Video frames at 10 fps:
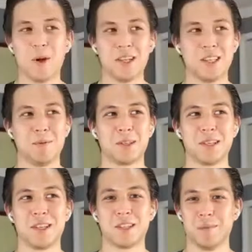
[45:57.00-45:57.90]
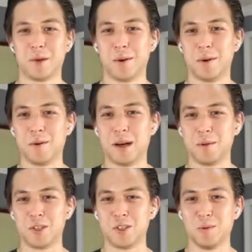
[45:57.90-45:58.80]
teaming this. I'm
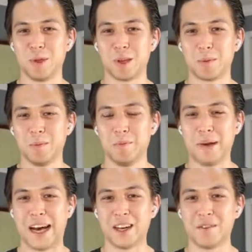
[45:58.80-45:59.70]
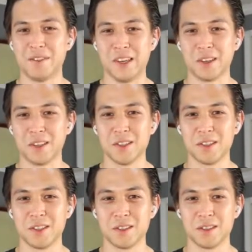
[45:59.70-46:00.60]
assuming bad field,
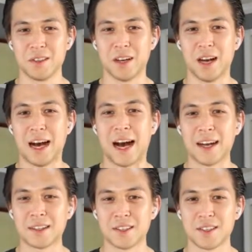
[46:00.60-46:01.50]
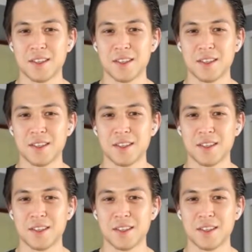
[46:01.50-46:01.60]
hot,